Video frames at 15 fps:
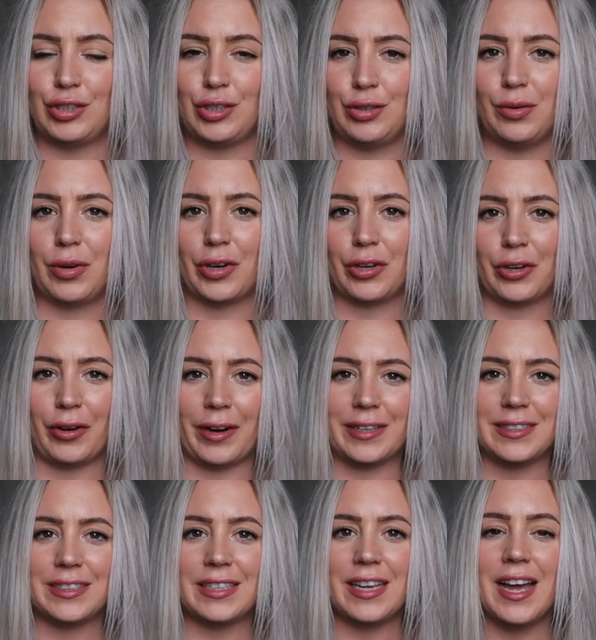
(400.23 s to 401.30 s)
too
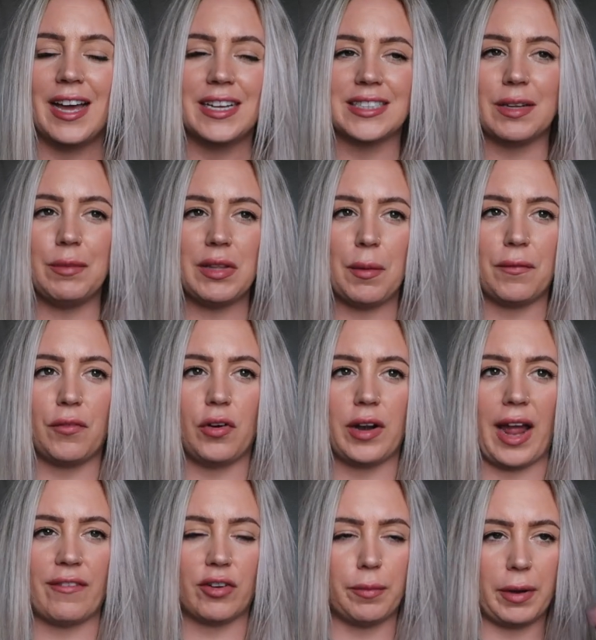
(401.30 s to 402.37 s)
crazy. Some of the before
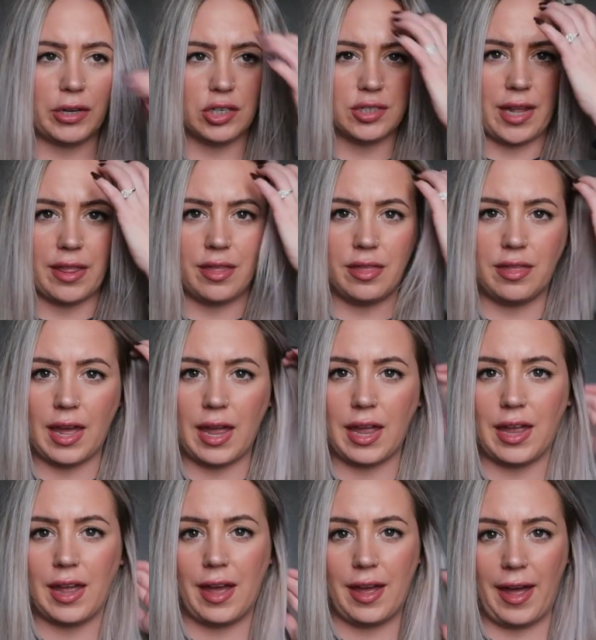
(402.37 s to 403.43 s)
and after pictures that
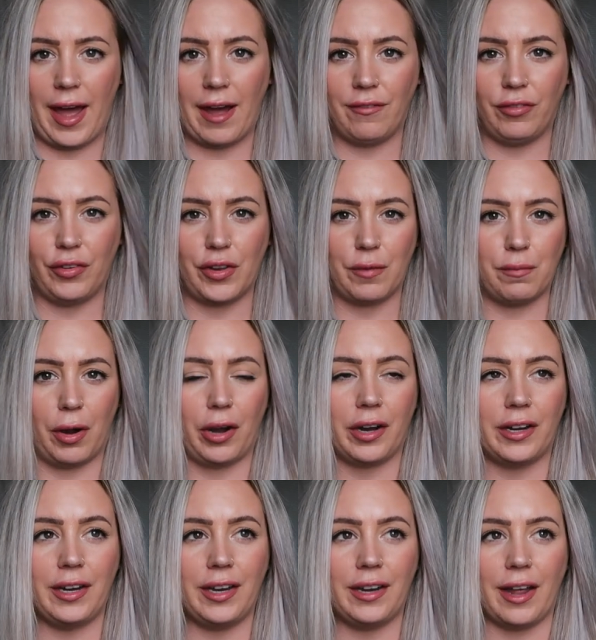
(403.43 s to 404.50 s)
they have for their
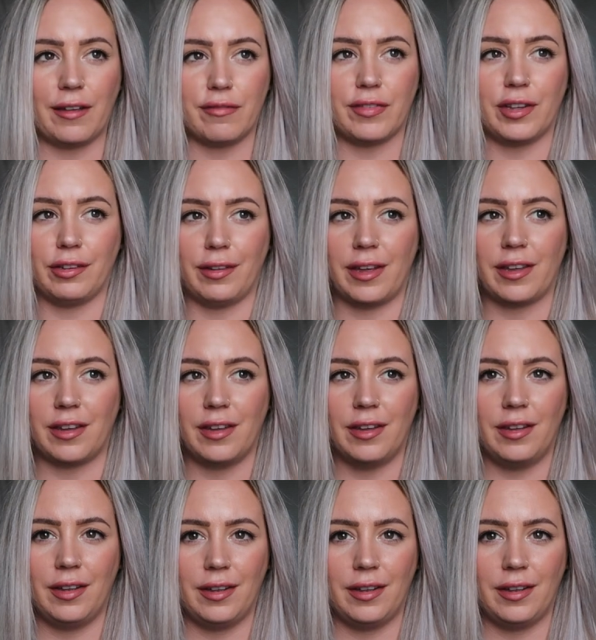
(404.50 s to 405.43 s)
marketing, I feel like